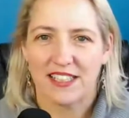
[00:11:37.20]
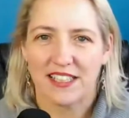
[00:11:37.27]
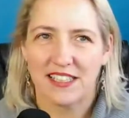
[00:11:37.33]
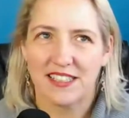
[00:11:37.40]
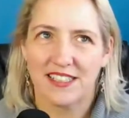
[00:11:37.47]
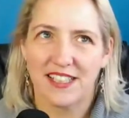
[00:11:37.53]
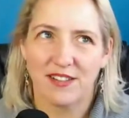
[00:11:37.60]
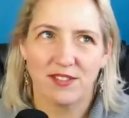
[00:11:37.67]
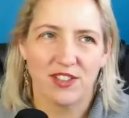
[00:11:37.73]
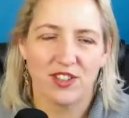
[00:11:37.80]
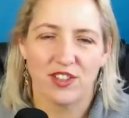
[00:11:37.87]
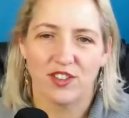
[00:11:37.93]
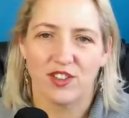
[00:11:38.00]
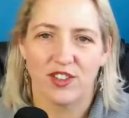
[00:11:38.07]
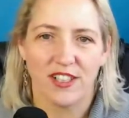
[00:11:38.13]
it seems
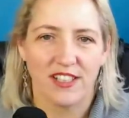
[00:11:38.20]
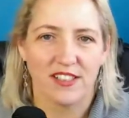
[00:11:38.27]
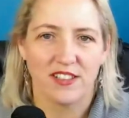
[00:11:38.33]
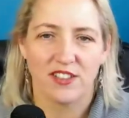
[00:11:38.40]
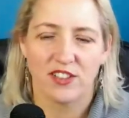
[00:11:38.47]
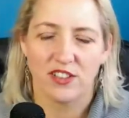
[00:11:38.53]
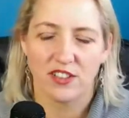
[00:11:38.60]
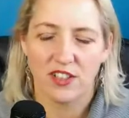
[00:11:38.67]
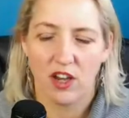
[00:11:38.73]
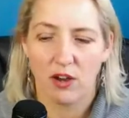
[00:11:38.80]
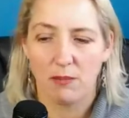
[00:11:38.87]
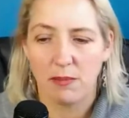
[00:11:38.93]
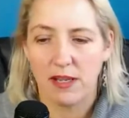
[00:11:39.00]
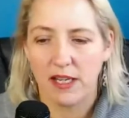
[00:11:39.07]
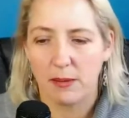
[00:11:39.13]
to annoy so
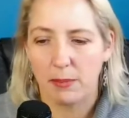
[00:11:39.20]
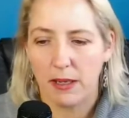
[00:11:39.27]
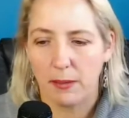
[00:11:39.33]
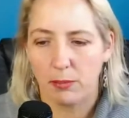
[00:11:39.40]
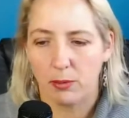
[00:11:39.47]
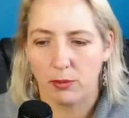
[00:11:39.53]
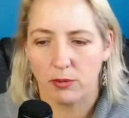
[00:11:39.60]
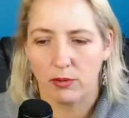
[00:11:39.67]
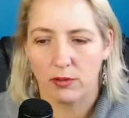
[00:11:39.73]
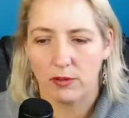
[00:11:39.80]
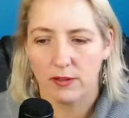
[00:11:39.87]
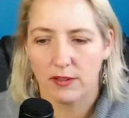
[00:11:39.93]
many people.